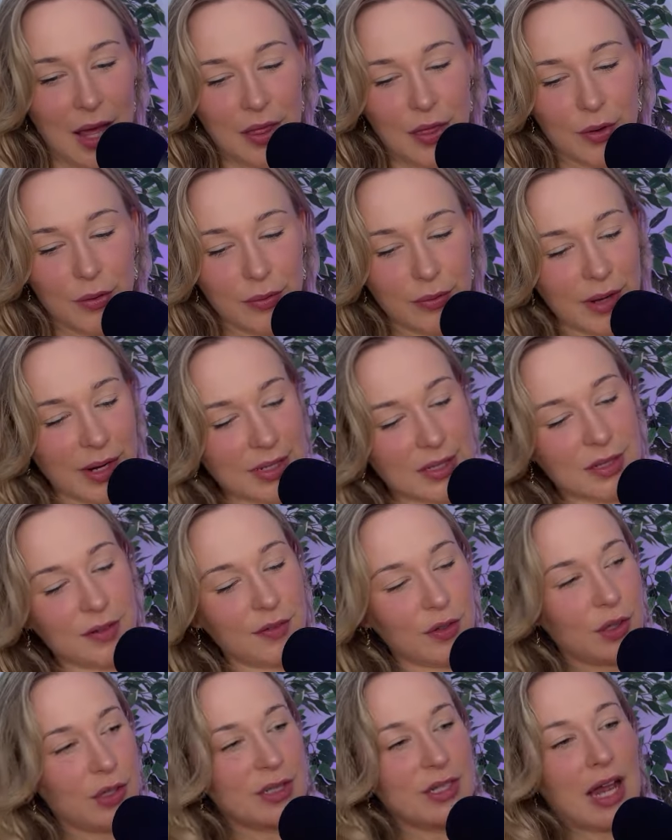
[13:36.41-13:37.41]
the rest
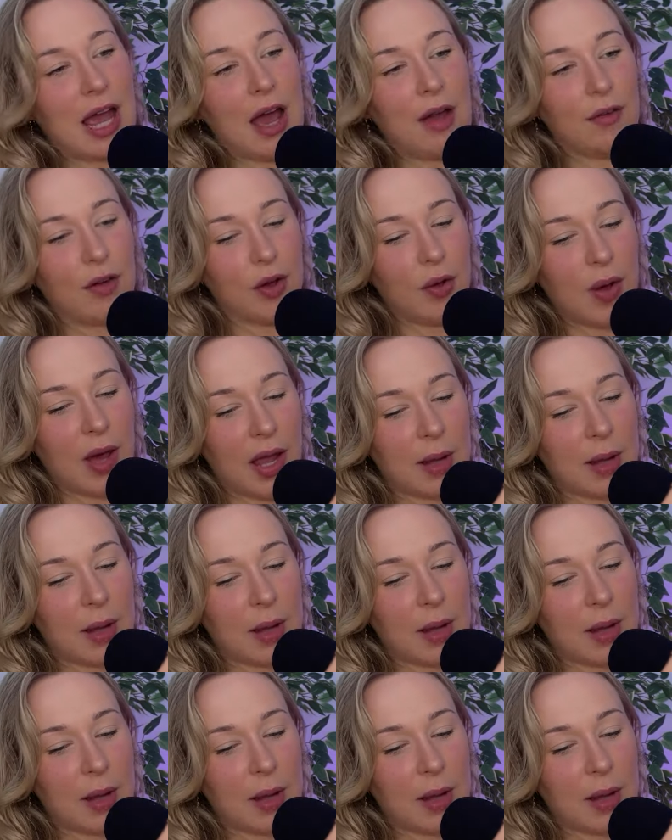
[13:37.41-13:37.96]
of your tarot.